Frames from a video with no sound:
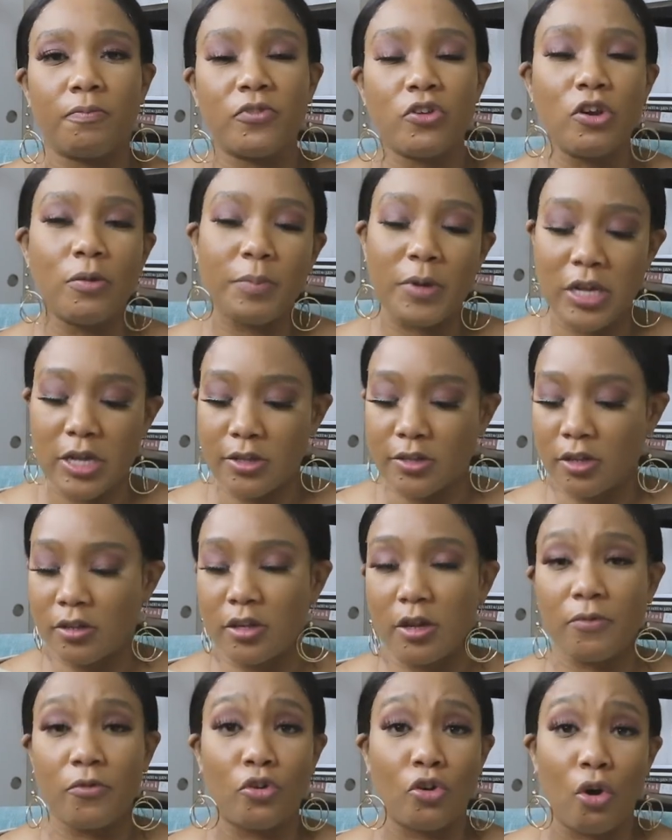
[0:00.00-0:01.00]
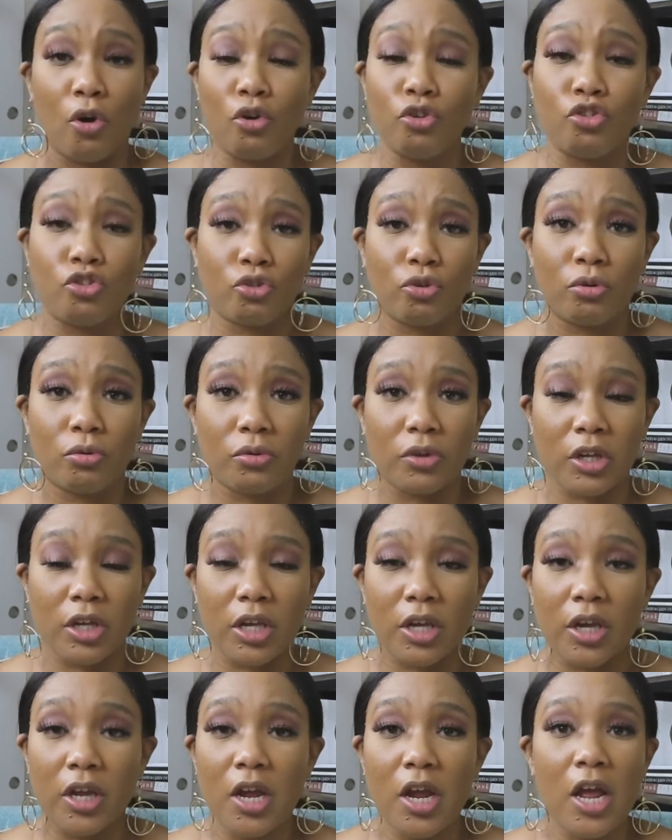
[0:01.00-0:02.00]
few pieces of gold
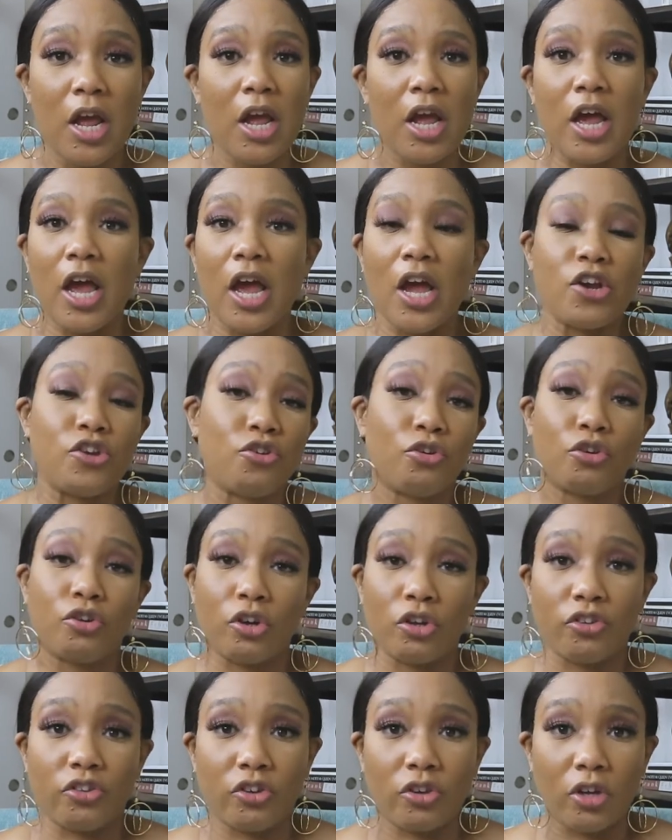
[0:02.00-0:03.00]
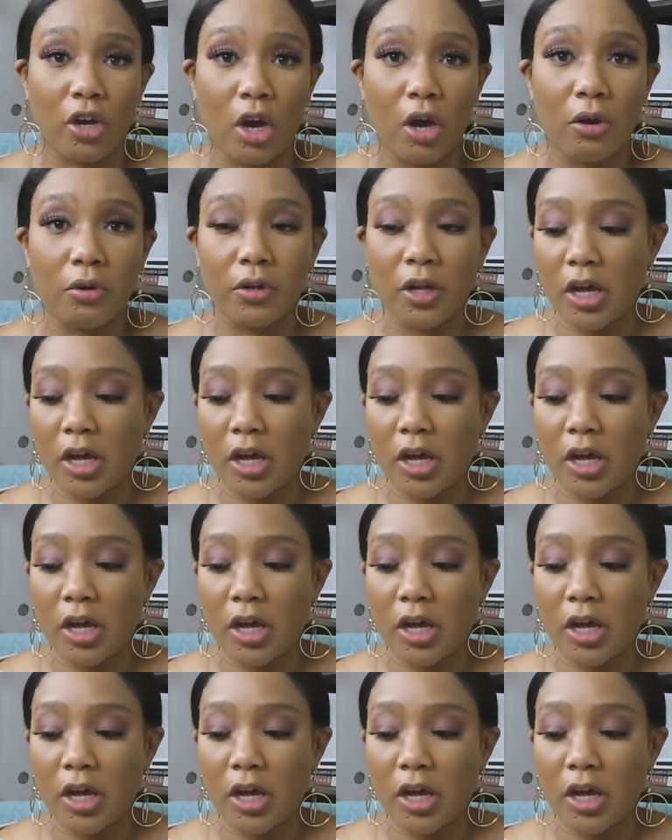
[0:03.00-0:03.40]
jewelry and you're good to go.